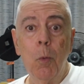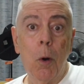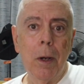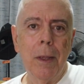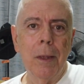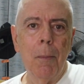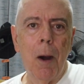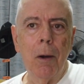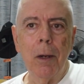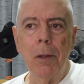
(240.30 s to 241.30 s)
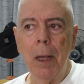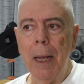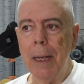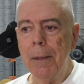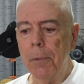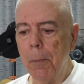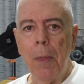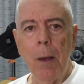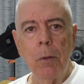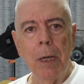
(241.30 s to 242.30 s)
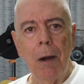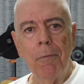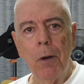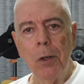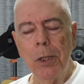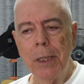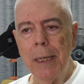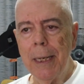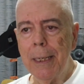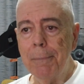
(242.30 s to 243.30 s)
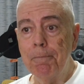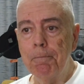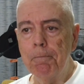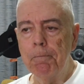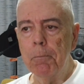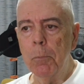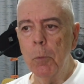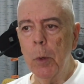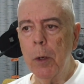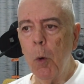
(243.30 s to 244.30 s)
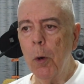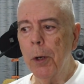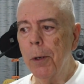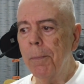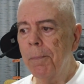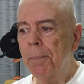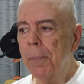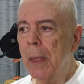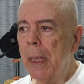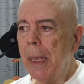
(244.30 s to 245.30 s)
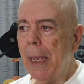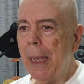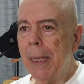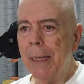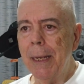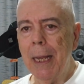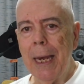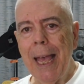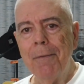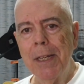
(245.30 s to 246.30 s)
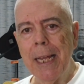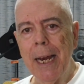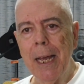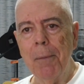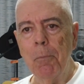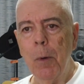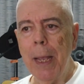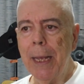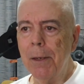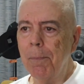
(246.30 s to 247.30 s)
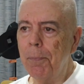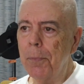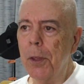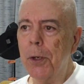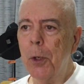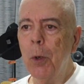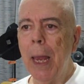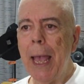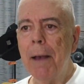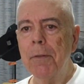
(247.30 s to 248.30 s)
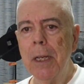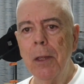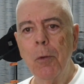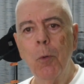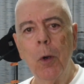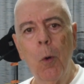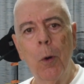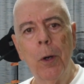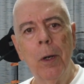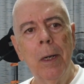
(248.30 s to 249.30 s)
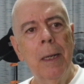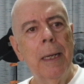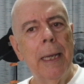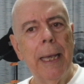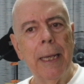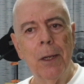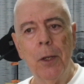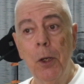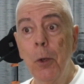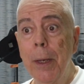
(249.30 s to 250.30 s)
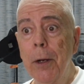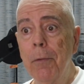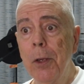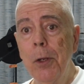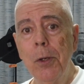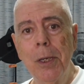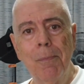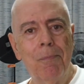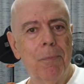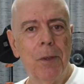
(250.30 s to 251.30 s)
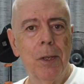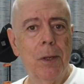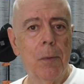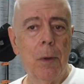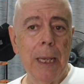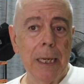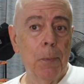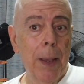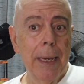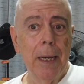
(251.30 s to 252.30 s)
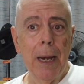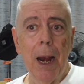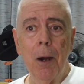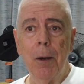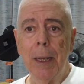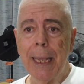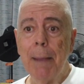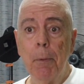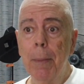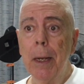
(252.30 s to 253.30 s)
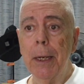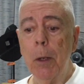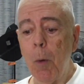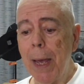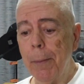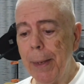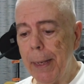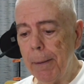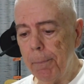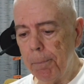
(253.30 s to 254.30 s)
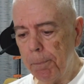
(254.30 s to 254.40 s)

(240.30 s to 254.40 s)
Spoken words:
could work in the Mark III. So that was our first recorder and a lab setup. We had the two labs and the recorder and could do interviews and just expanded our capability quite a bit.